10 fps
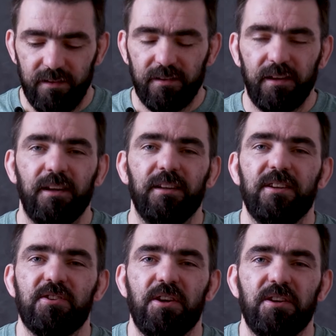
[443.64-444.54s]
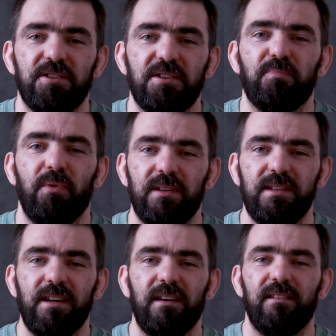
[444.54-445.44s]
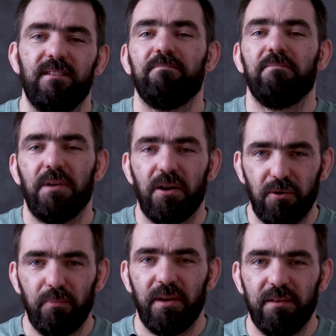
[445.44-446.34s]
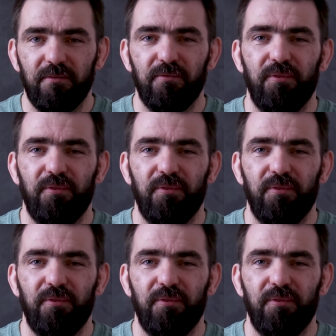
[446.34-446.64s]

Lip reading: You already know the story. Cover